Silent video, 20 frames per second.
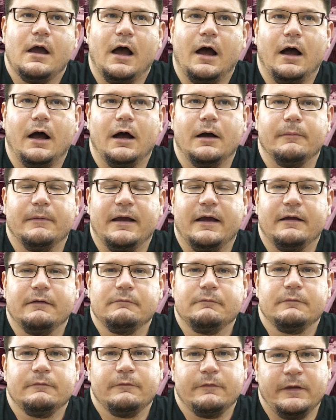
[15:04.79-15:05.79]
Um,
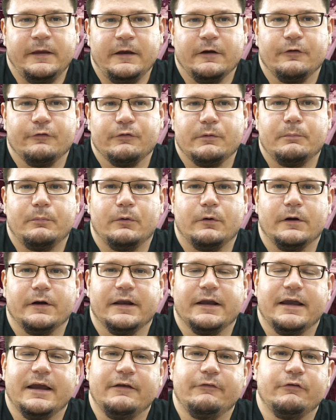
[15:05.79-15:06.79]
the Heroes
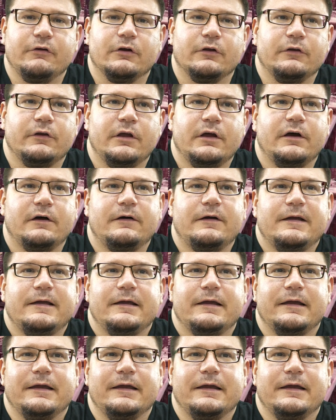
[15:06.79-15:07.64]
Reborn, in case you don't know,